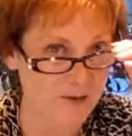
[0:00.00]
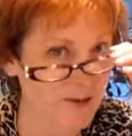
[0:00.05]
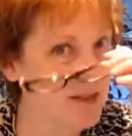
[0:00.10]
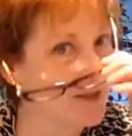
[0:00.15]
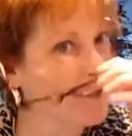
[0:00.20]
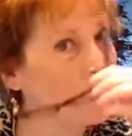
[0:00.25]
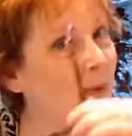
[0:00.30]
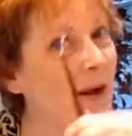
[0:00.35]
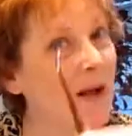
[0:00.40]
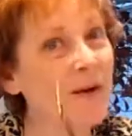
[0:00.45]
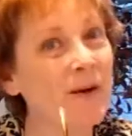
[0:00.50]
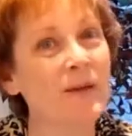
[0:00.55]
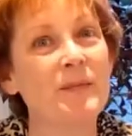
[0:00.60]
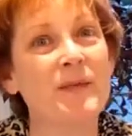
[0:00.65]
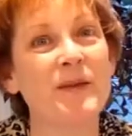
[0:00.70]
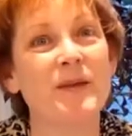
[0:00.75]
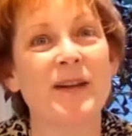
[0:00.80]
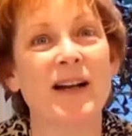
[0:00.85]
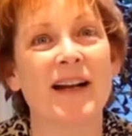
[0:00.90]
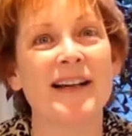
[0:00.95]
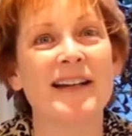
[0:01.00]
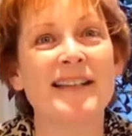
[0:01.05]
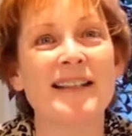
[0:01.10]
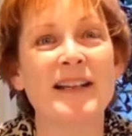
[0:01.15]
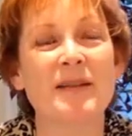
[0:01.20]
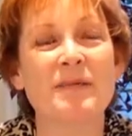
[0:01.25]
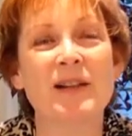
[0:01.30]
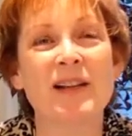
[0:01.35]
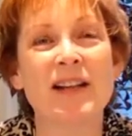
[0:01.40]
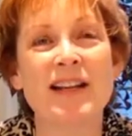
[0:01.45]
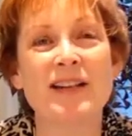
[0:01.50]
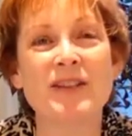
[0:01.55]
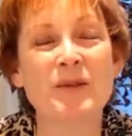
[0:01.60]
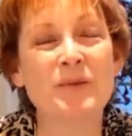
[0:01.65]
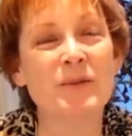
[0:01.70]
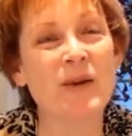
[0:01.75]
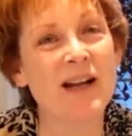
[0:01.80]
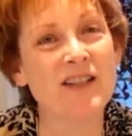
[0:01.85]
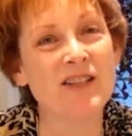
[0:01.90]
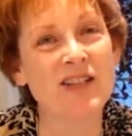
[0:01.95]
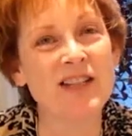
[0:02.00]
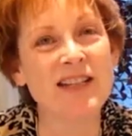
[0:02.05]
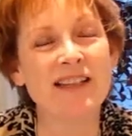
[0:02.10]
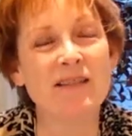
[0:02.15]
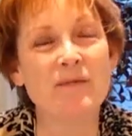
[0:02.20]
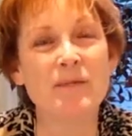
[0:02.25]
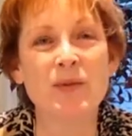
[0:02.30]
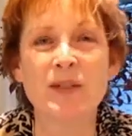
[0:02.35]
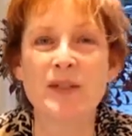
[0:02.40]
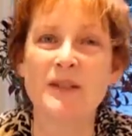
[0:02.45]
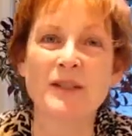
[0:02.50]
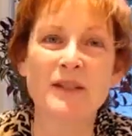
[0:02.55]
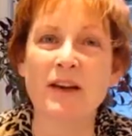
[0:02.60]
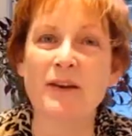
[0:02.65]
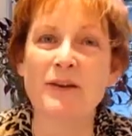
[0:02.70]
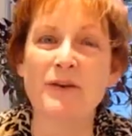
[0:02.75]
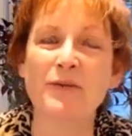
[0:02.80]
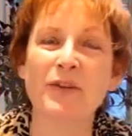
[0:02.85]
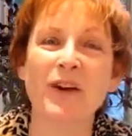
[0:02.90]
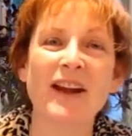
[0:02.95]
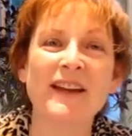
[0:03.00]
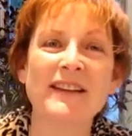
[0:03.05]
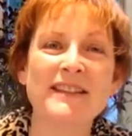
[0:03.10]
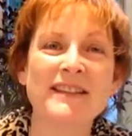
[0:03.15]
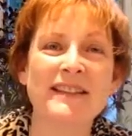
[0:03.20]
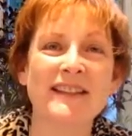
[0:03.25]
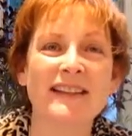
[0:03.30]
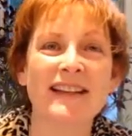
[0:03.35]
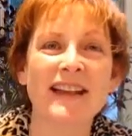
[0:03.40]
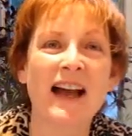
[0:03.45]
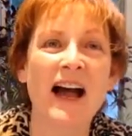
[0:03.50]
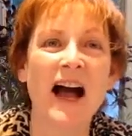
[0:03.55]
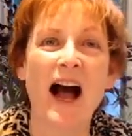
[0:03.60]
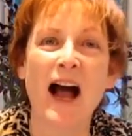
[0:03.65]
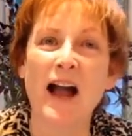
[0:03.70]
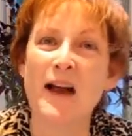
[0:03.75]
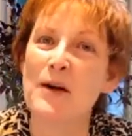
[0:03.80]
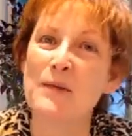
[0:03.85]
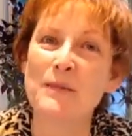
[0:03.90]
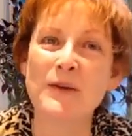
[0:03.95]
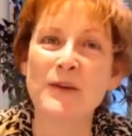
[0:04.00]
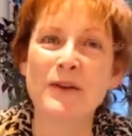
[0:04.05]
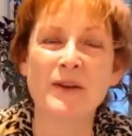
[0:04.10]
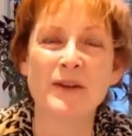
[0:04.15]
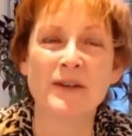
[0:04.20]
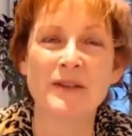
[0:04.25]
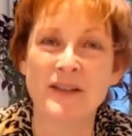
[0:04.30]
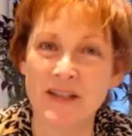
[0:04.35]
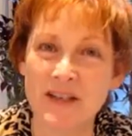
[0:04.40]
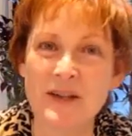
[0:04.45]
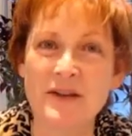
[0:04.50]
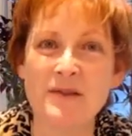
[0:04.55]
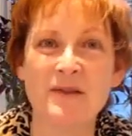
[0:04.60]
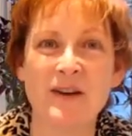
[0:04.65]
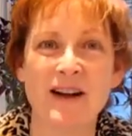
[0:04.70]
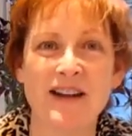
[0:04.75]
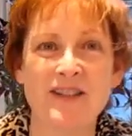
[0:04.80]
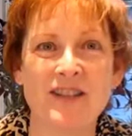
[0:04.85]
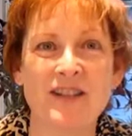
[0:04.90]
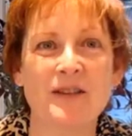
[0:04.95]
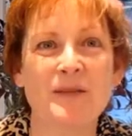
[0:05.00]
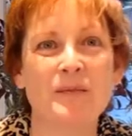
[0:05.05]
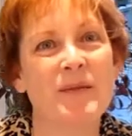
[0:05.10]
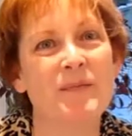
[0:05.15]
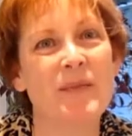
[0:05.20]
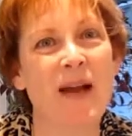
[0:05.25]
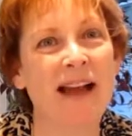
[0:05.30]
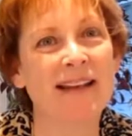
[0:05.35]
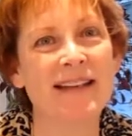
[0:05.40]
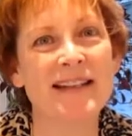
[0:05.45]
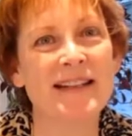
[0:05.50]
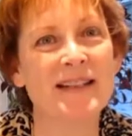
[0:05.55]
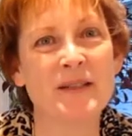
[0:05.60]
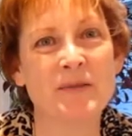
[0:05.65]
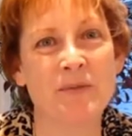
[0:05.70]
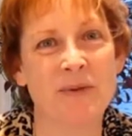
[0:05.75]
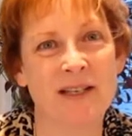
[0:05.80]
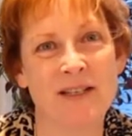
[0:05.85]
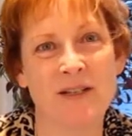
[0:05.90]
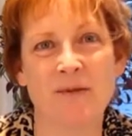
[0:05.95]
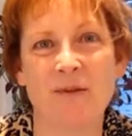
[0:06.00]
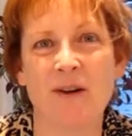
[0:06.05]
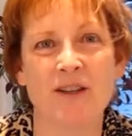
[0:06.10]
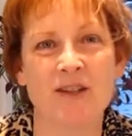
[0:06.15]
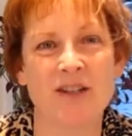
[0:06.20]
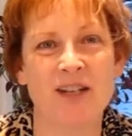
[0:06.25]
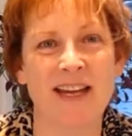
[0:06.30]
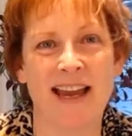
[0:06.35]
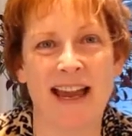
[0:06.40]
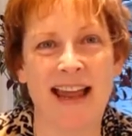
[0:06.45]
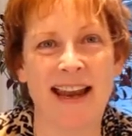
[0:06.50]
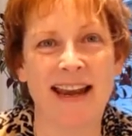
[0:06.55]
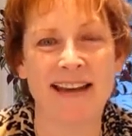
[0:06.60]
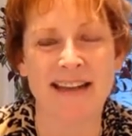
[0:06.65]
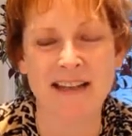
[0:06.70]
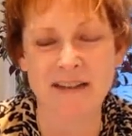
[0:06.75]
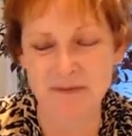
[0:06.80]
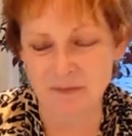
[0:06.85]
So welcome, you guys. I'm glad you're watching, and please tell your friends, and I hope you'll continue watching and be back next week to watch again.